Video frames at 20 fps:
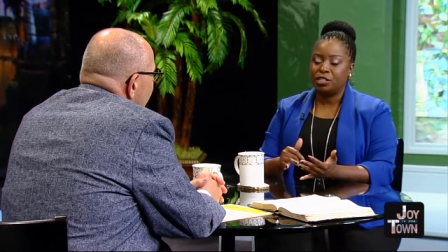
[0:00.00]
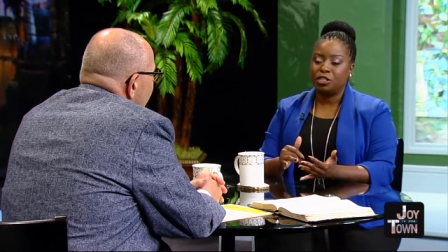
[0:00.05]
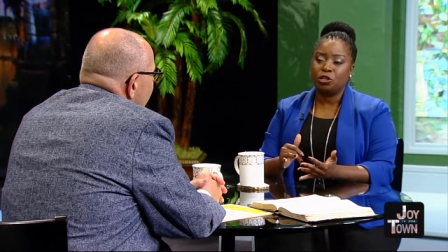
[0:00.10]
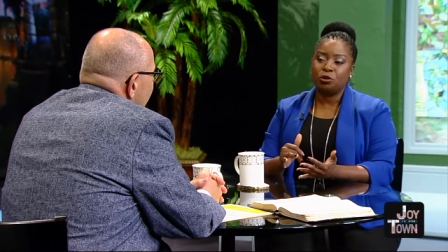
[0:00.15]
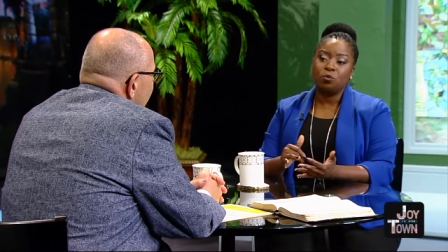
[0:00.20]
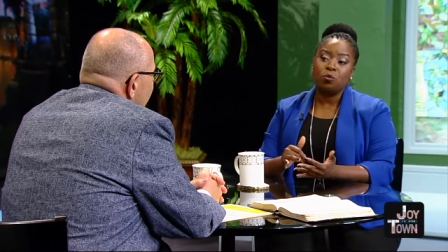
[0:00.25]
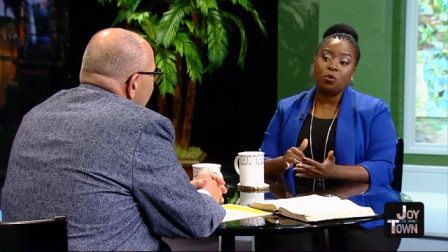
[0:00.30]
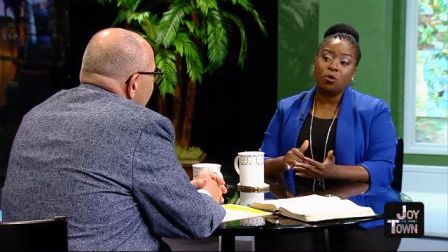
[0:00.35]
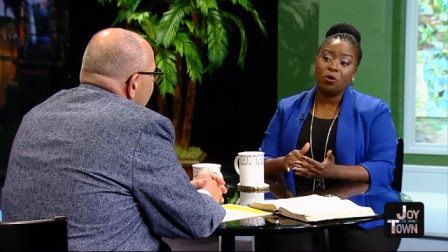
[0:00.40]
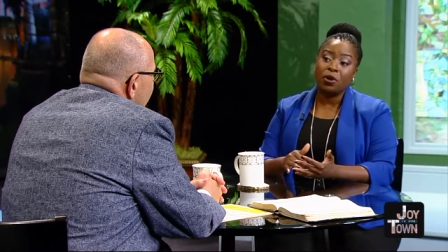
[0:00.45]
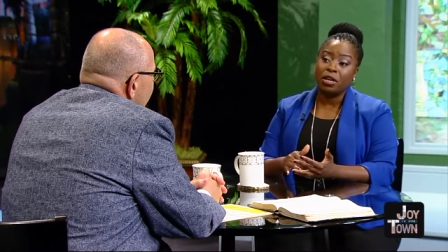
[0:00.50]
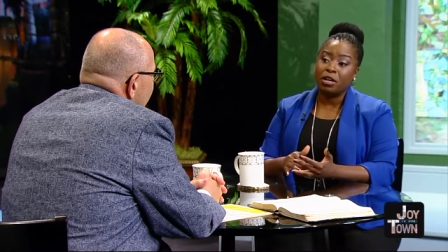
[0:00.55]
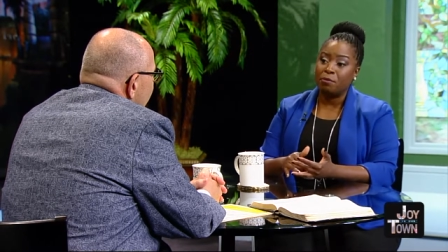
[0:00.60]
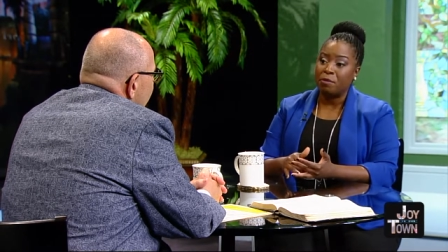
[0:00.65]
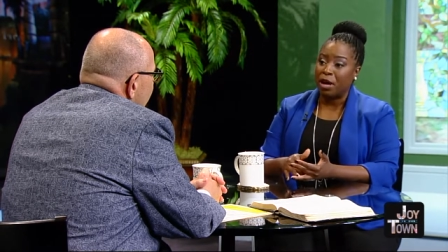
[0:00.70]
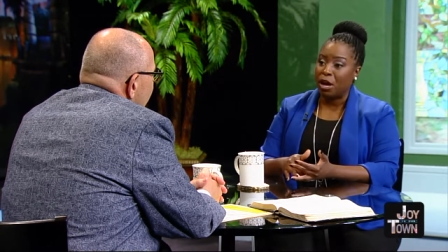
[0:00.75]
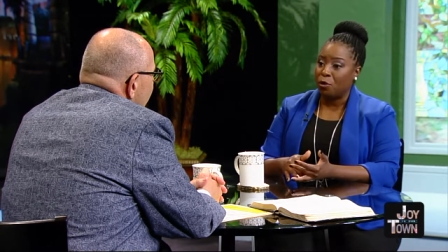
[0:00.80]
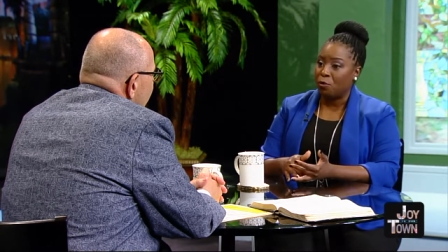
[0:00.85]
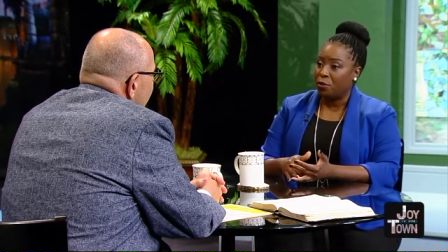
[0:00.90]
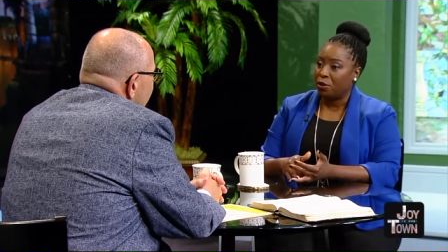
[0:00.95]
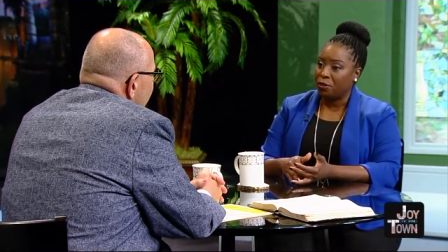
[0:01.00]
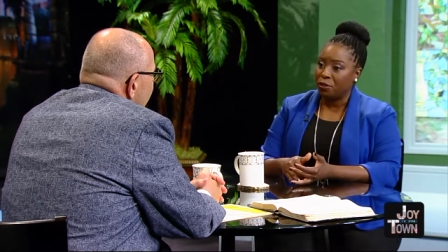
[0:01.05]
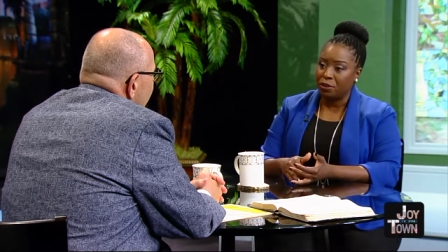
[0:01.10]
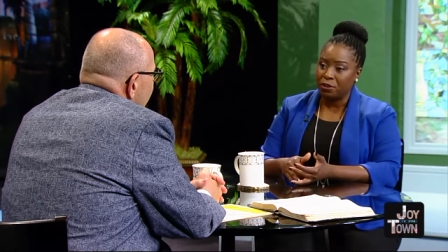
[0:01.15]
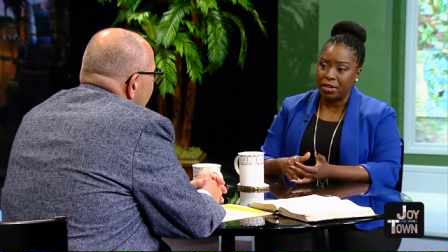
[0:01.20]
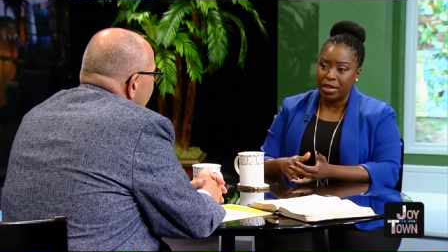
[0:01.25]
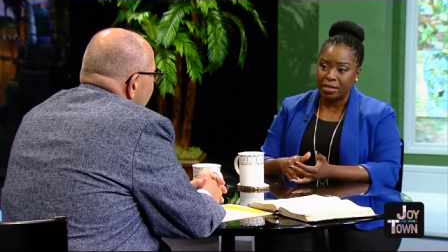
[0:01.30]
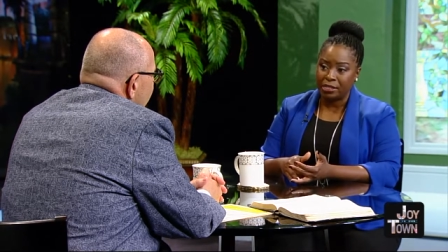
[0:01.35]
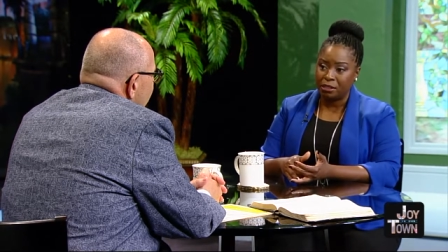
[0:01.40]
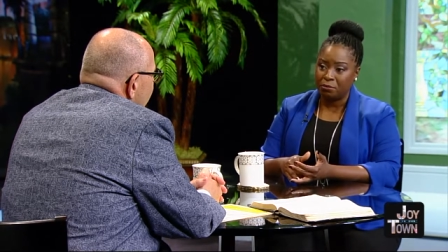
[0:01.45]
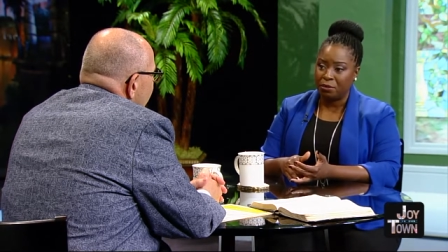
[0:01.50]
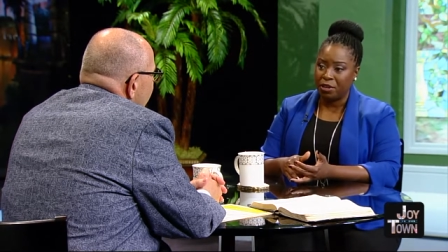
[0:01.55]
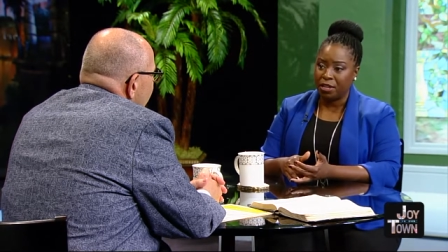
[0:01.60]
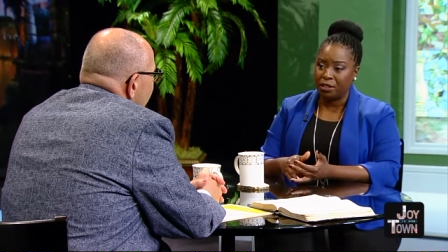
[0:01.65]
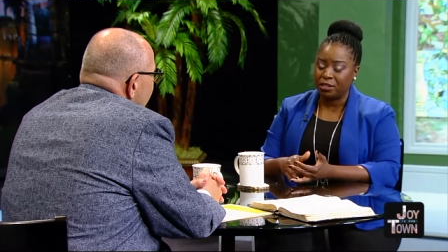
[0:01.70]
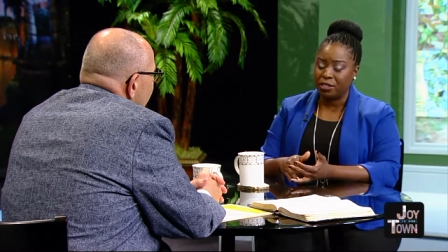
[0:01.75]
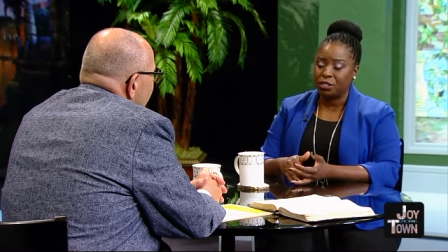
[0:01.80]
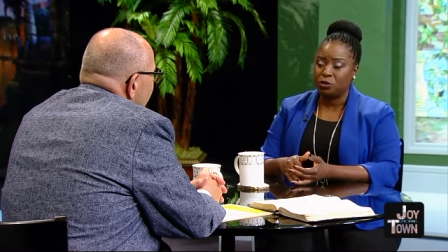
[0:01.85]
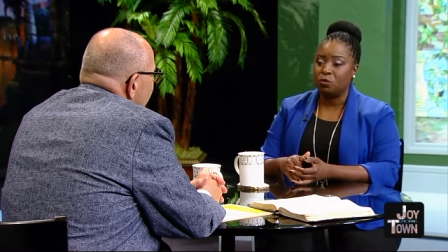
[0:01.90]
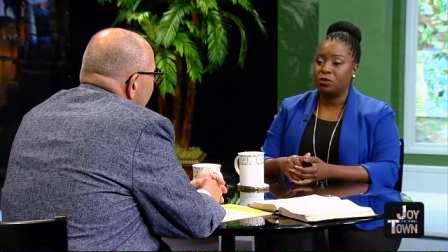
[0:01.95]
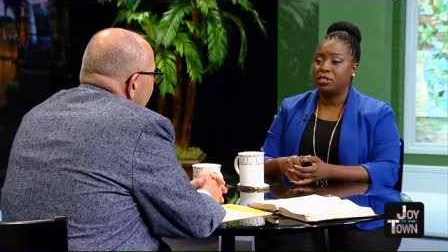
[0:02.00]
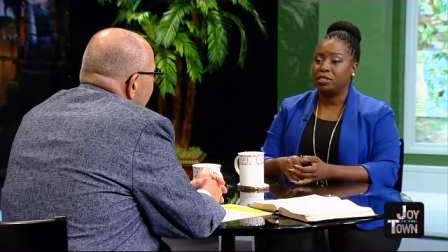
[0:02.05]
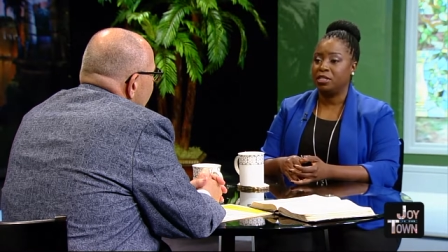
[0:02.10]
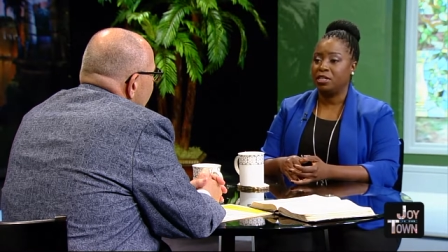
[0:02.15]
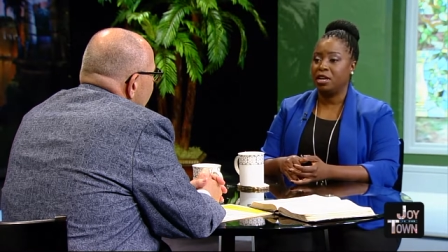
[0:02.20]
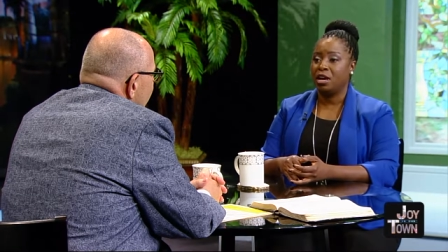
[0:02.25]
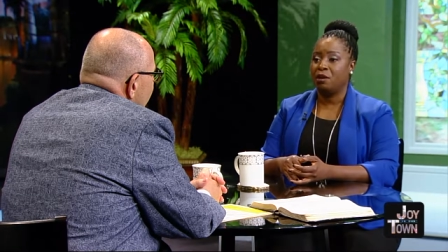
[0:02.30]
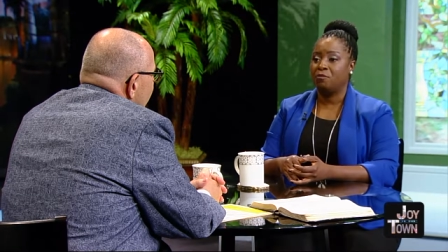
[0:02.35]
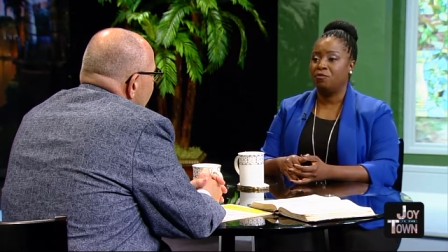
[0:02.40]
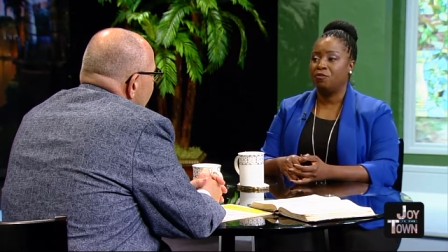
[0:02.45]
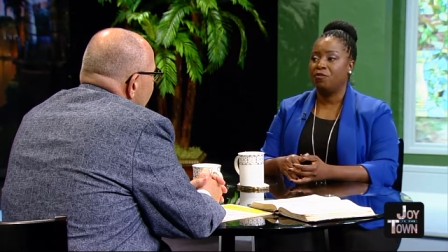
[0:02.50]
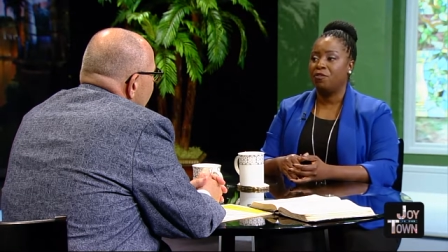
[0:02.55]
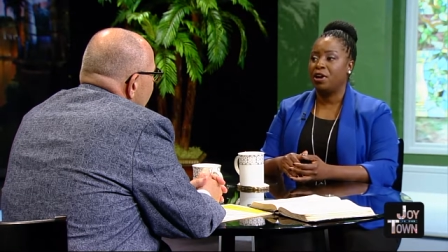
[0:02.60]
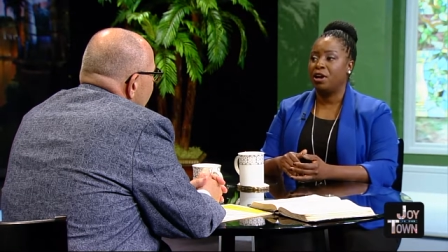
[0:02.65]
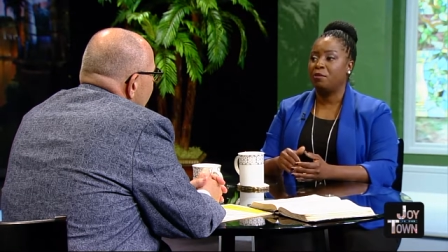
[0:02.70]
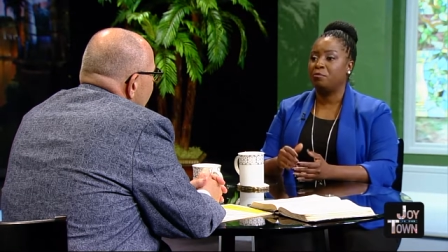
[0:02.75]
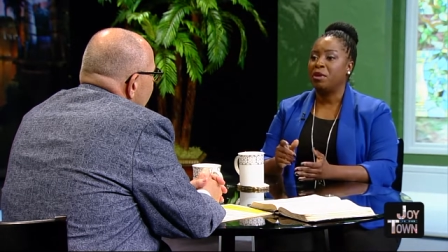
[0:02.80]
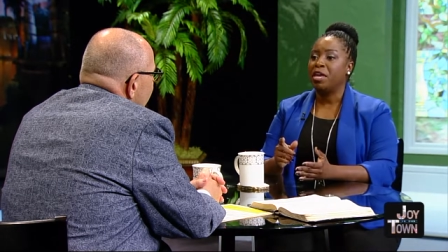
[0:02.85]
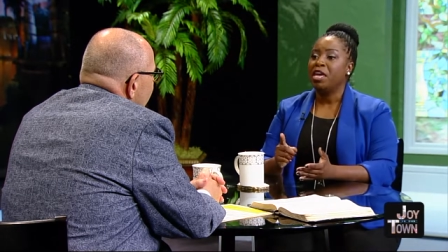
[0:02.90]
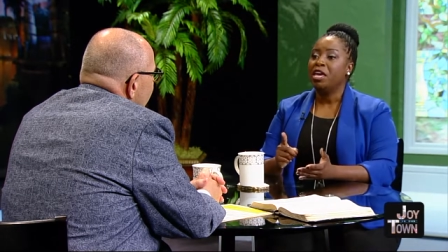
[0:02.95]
They're worried about where their next meal is going to come from.